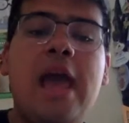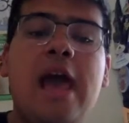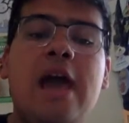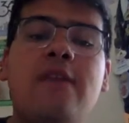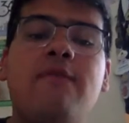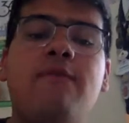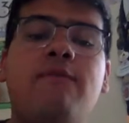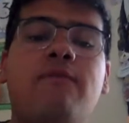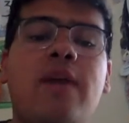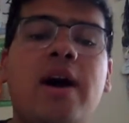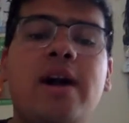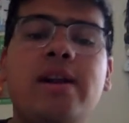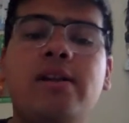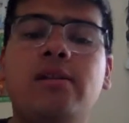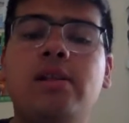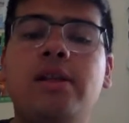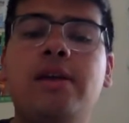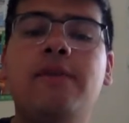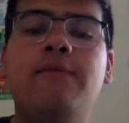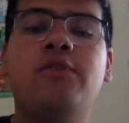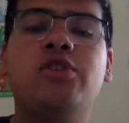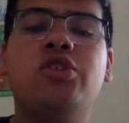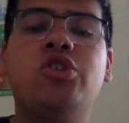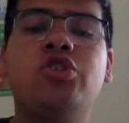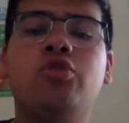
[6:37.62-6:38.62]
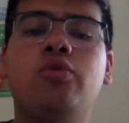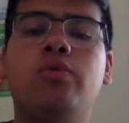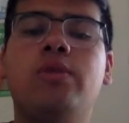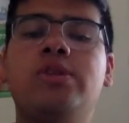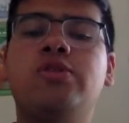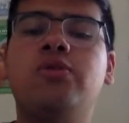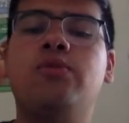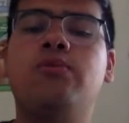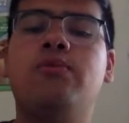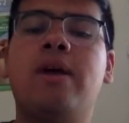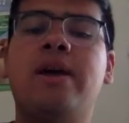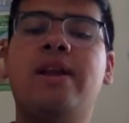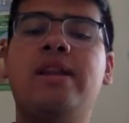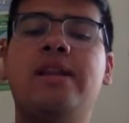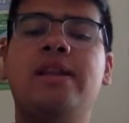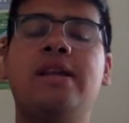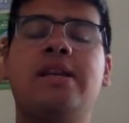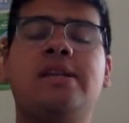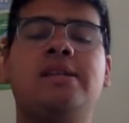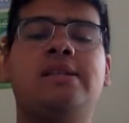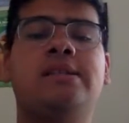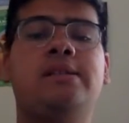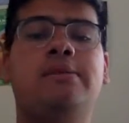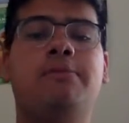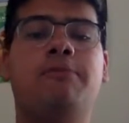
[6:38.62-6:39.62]
And finally, stewards are
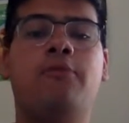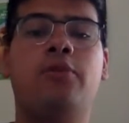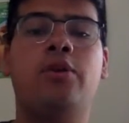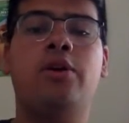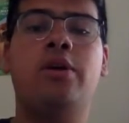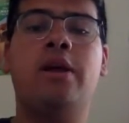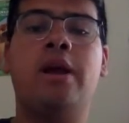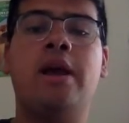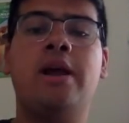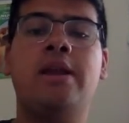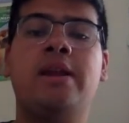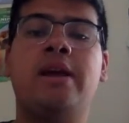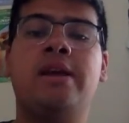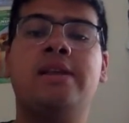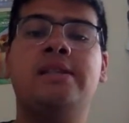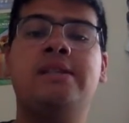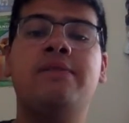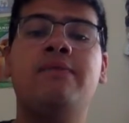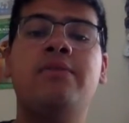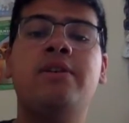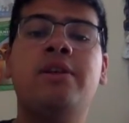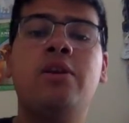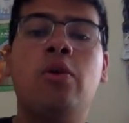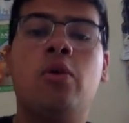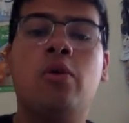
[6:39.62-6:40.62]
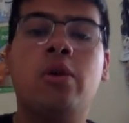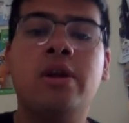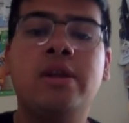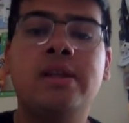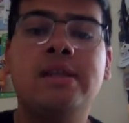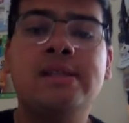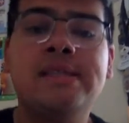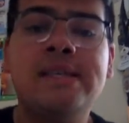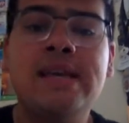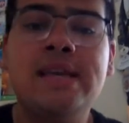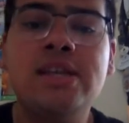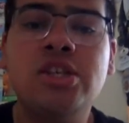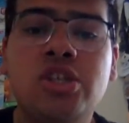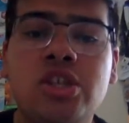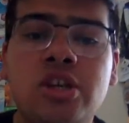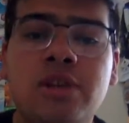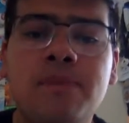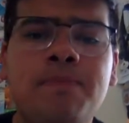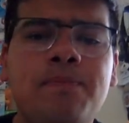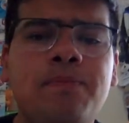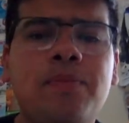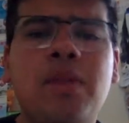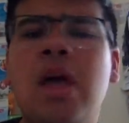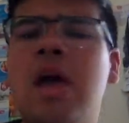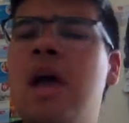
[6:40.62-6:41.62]
writing for an activity
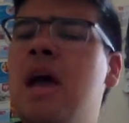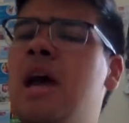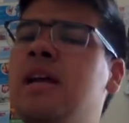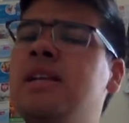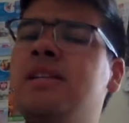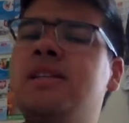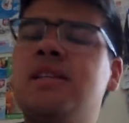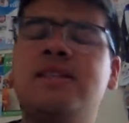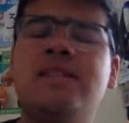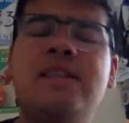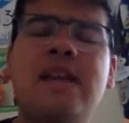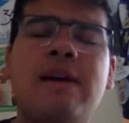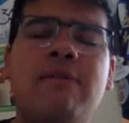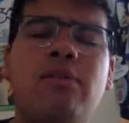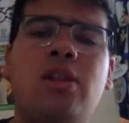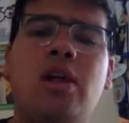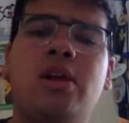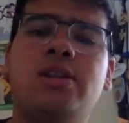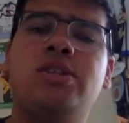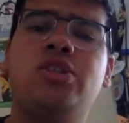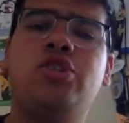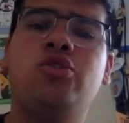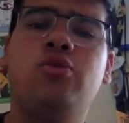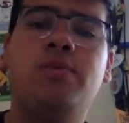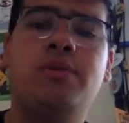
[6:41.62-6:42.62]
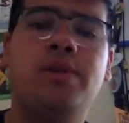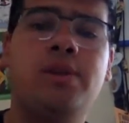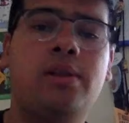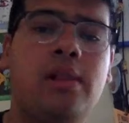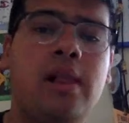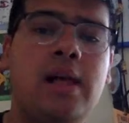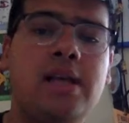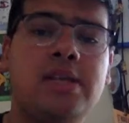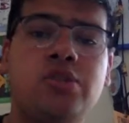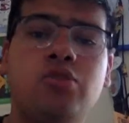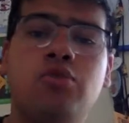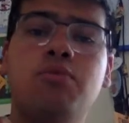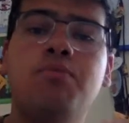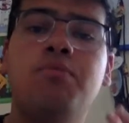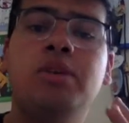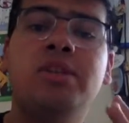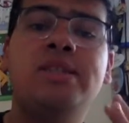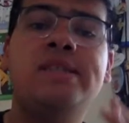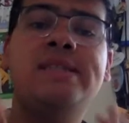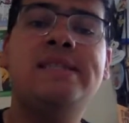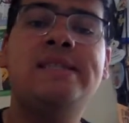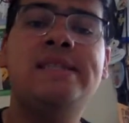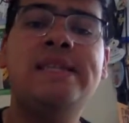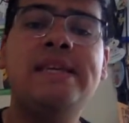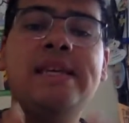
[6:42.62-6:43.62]
organization. Doesn't have a lot to do with the classroom,
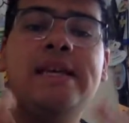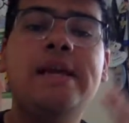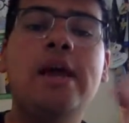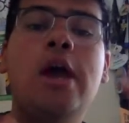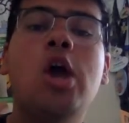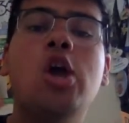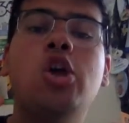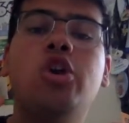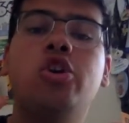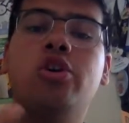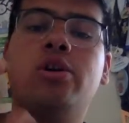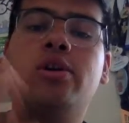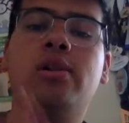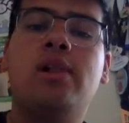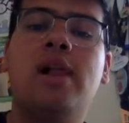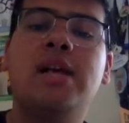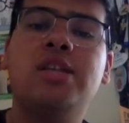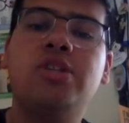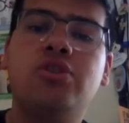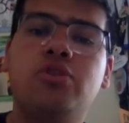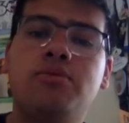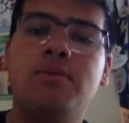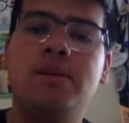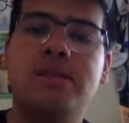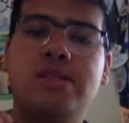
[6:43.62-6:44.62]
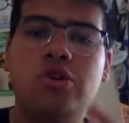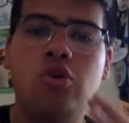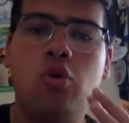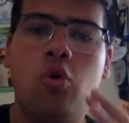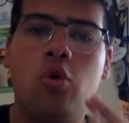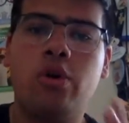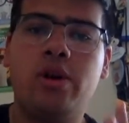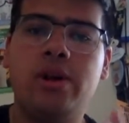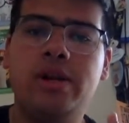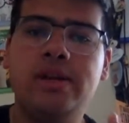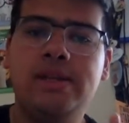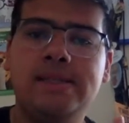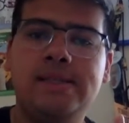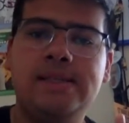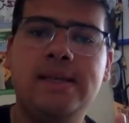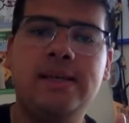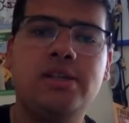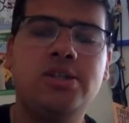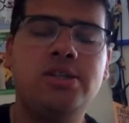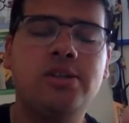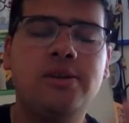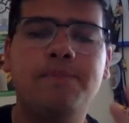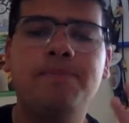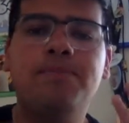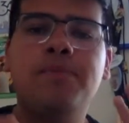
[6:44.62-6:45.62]
but see your classroom as an
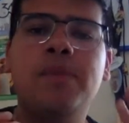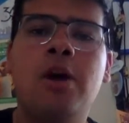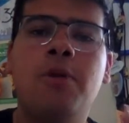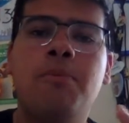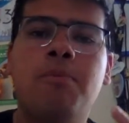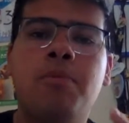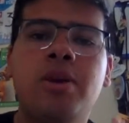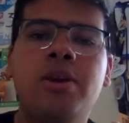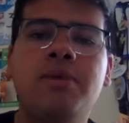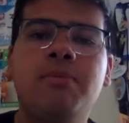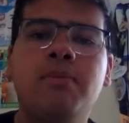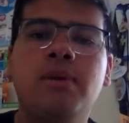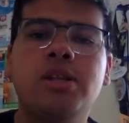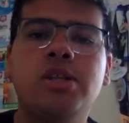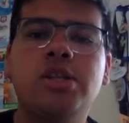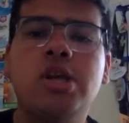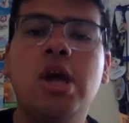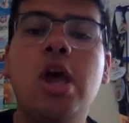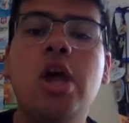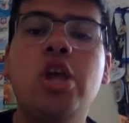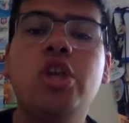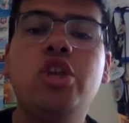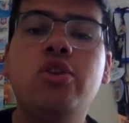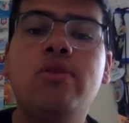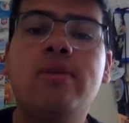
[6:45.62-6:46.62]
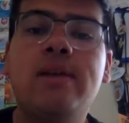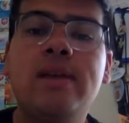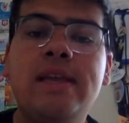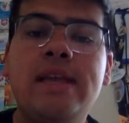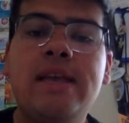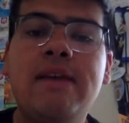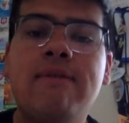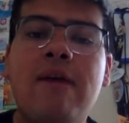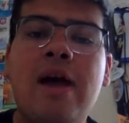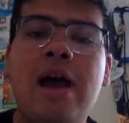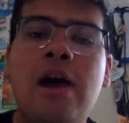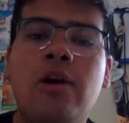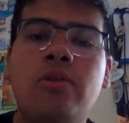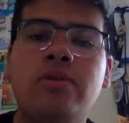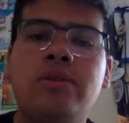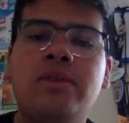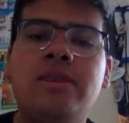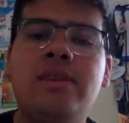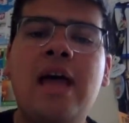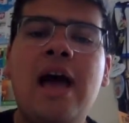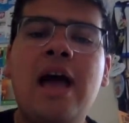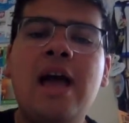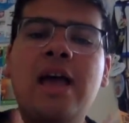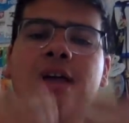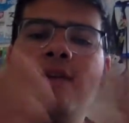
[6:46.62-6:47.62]
organization. Now, pretty much you can give out
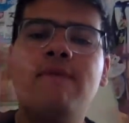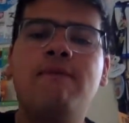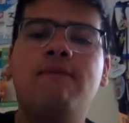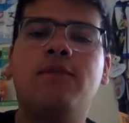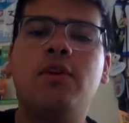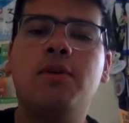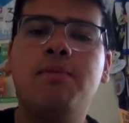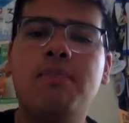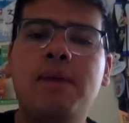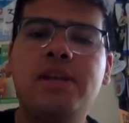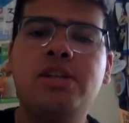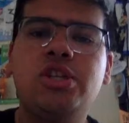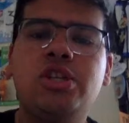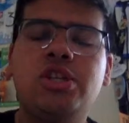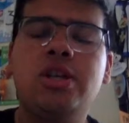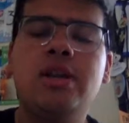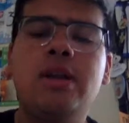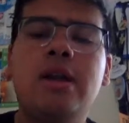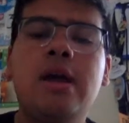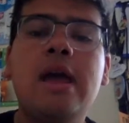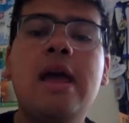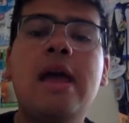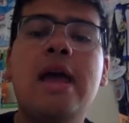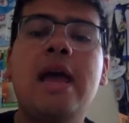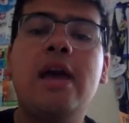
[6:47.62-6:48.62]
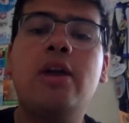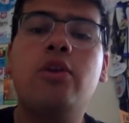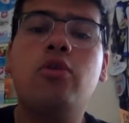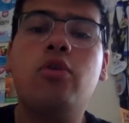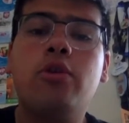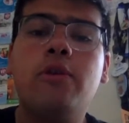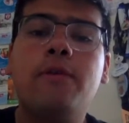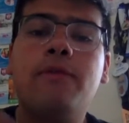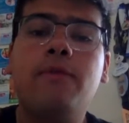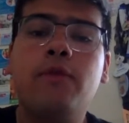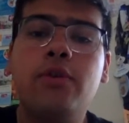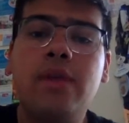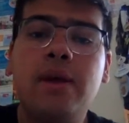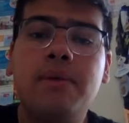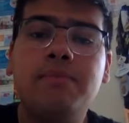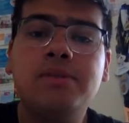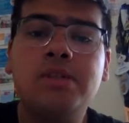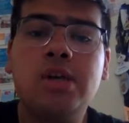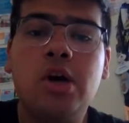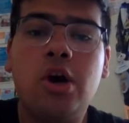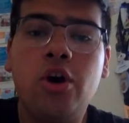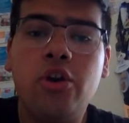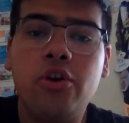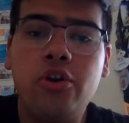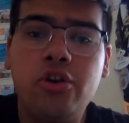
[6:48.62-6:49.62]
that information in order for them
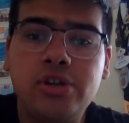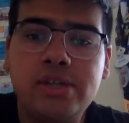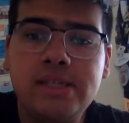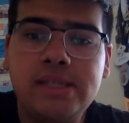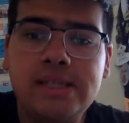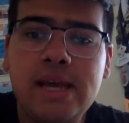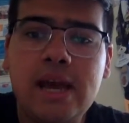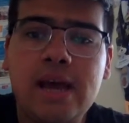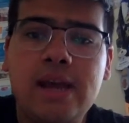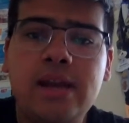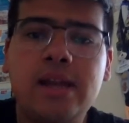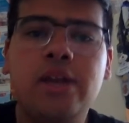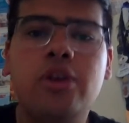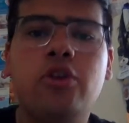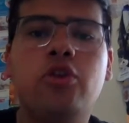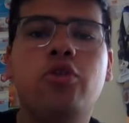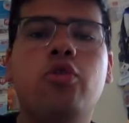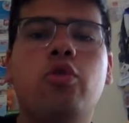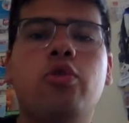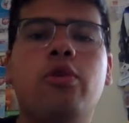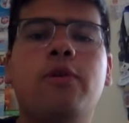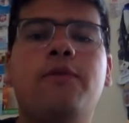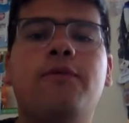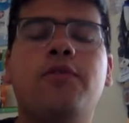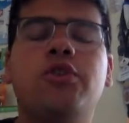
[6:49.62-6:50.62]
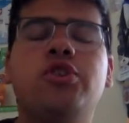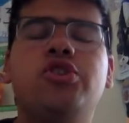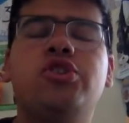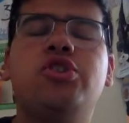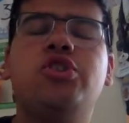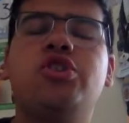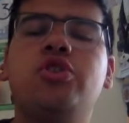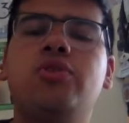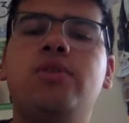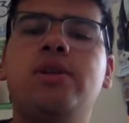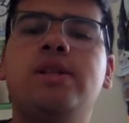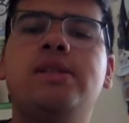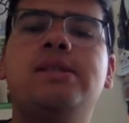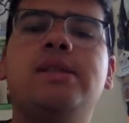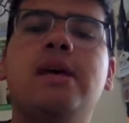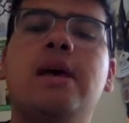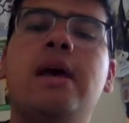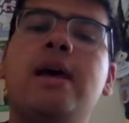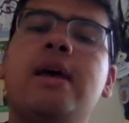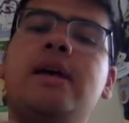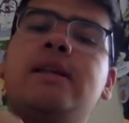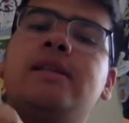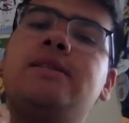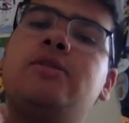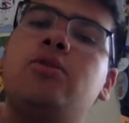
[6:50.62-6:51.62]
to understand and in order for students
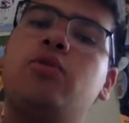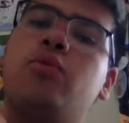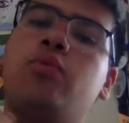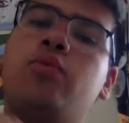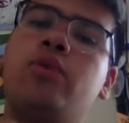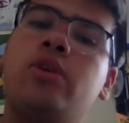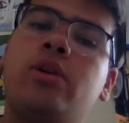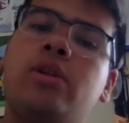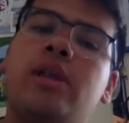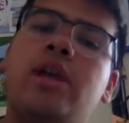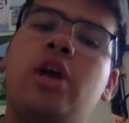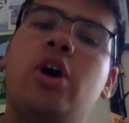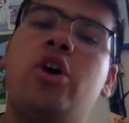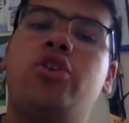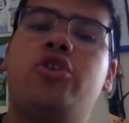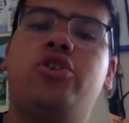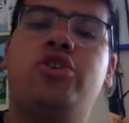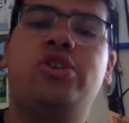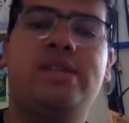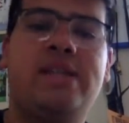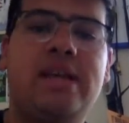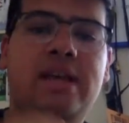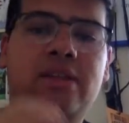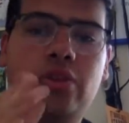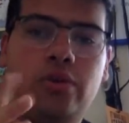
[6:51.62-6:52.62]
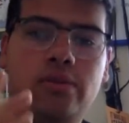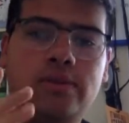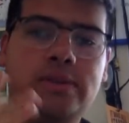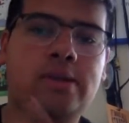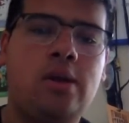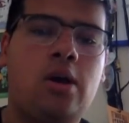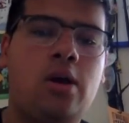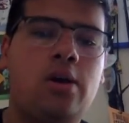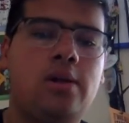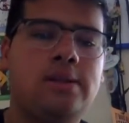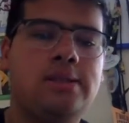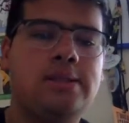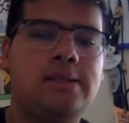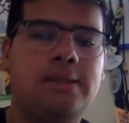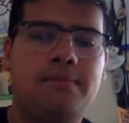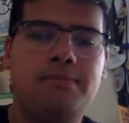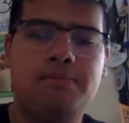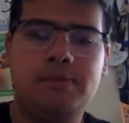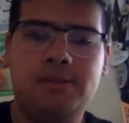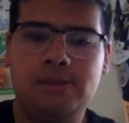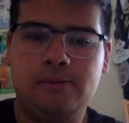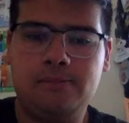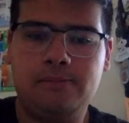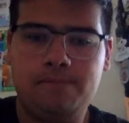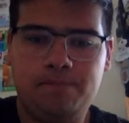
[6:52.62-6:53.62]
to really understand those
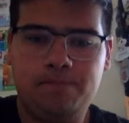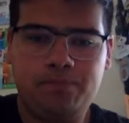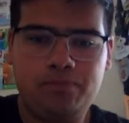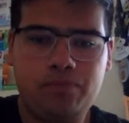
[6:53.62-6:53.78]
concepts.